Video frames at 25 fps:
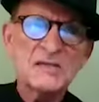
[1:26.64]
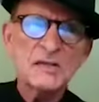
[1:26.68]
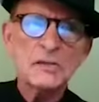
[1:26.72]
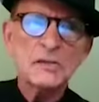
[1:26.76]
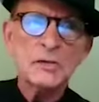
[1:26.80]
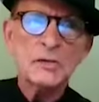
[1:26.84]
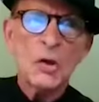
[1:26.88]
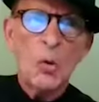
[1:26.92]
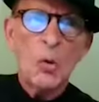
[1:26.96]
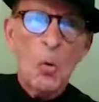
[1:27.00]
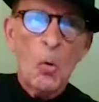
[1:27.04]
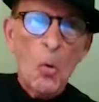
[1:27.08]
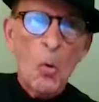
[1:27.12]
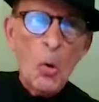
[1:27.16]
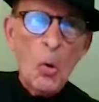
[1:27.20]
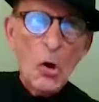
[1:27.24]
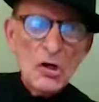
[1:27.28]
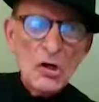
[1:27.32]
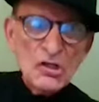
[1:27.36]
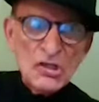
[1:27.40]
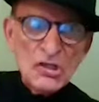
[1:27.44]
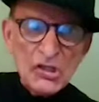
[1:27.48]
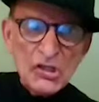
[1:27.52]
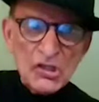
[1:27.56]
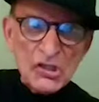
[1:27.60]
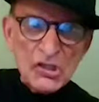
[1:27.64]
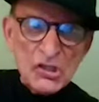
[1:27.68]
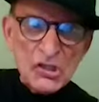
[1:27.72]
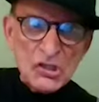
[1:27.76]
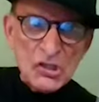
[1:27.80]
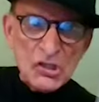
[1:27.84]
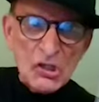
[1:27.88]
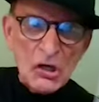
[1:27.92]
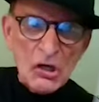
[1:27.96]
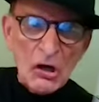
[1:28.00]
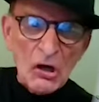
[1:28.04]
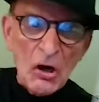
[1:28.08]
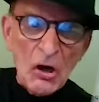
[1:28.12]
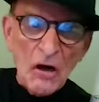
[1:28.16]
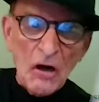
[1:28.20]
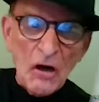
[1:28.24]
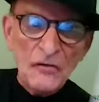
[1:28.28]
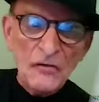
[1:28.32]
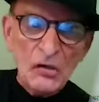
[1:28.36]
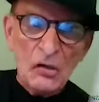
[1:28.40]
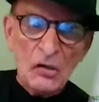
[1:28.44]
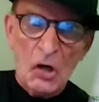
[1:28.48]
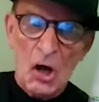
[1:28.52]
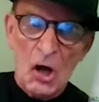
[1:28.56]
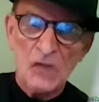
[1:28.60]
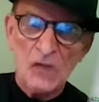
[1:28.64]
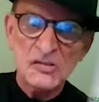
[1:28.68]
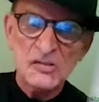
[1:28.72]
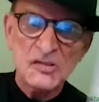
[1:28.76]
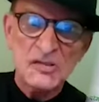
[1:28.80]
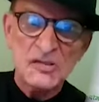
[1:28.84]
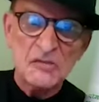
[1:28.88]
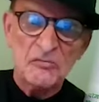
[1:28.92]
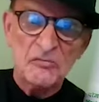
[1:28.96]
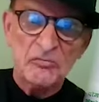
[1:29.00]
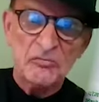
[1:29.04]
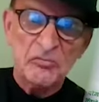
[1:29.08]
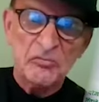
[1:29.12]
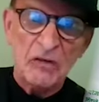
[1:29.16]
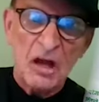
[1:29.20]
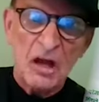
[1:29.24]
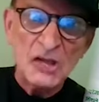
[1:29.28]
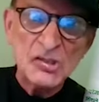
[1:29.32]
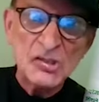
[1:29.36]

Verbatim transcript: it the whoosh of the constant